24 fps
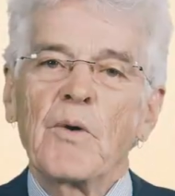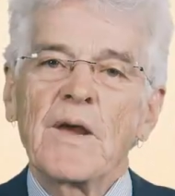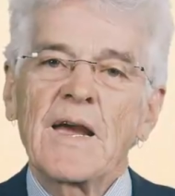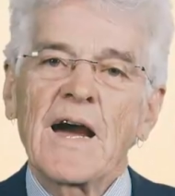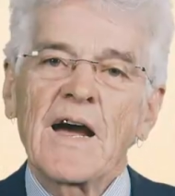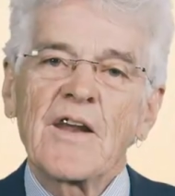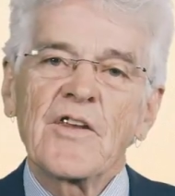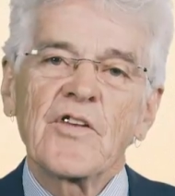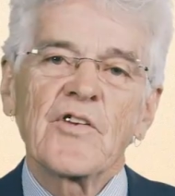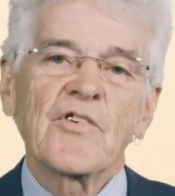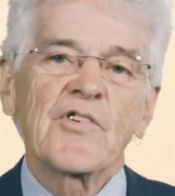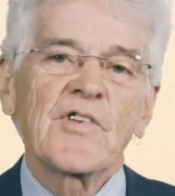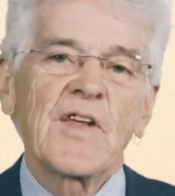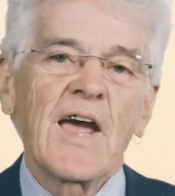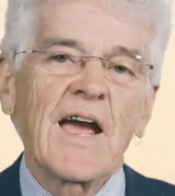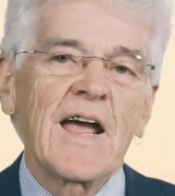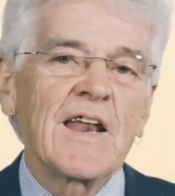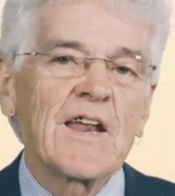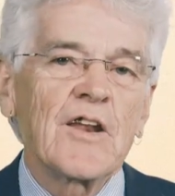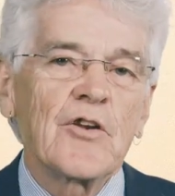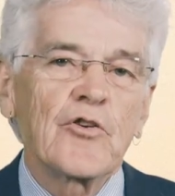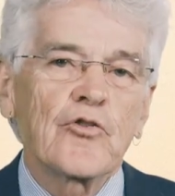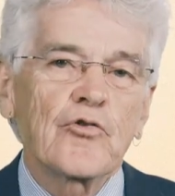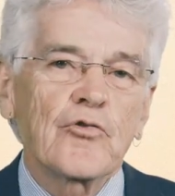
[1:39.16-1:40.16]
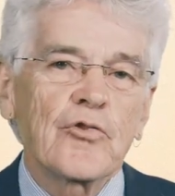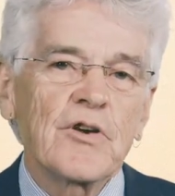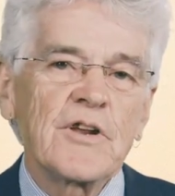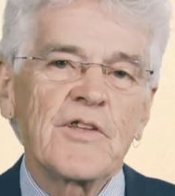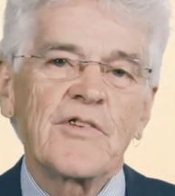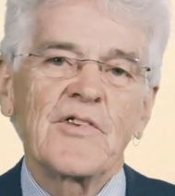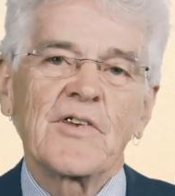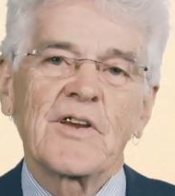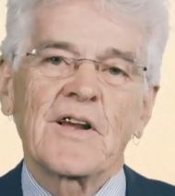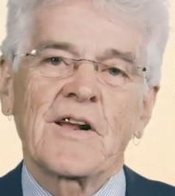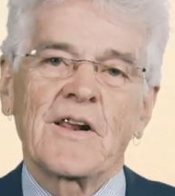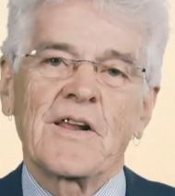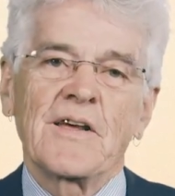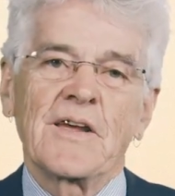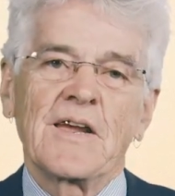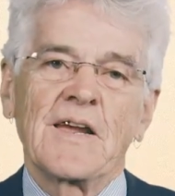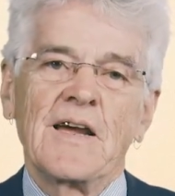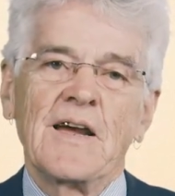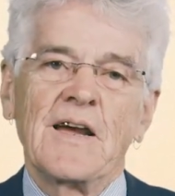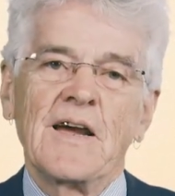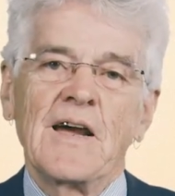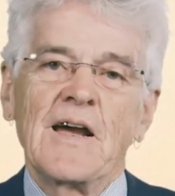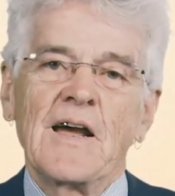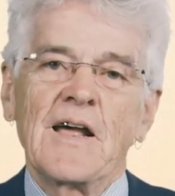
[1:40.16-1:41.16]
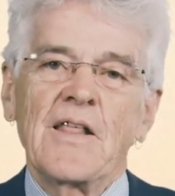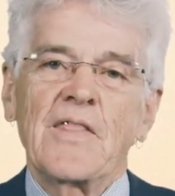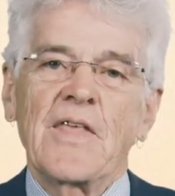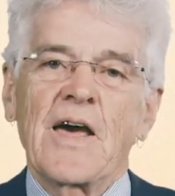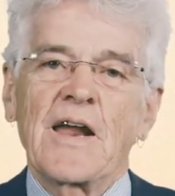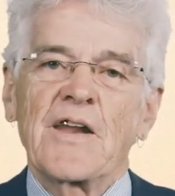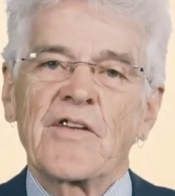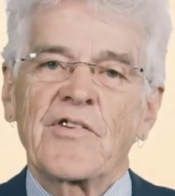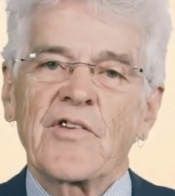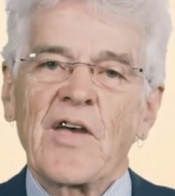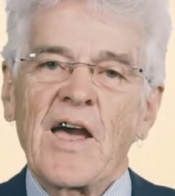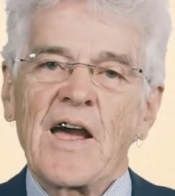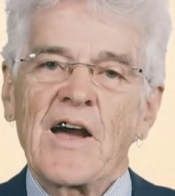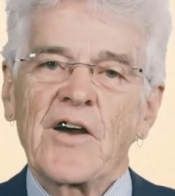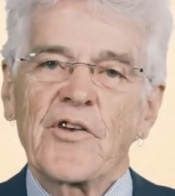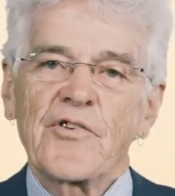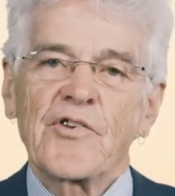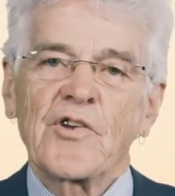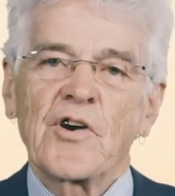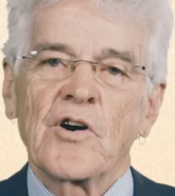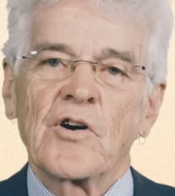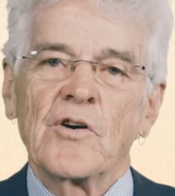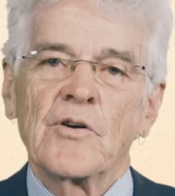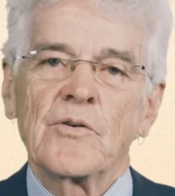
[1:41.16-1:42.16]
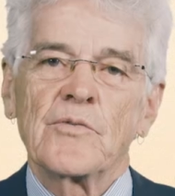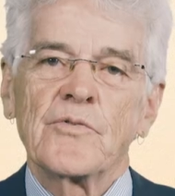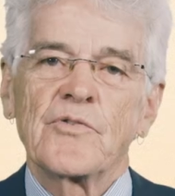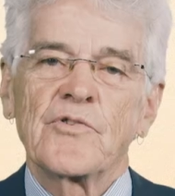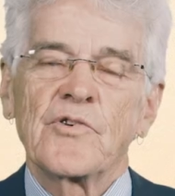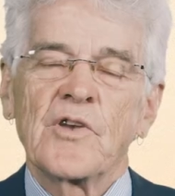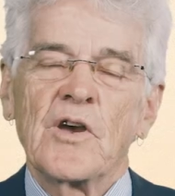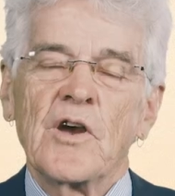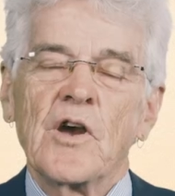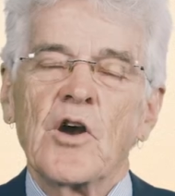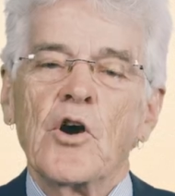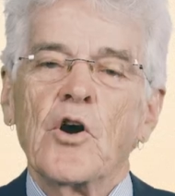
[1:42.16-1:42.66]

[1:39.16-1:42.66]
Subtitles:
we understand intrinsically that as households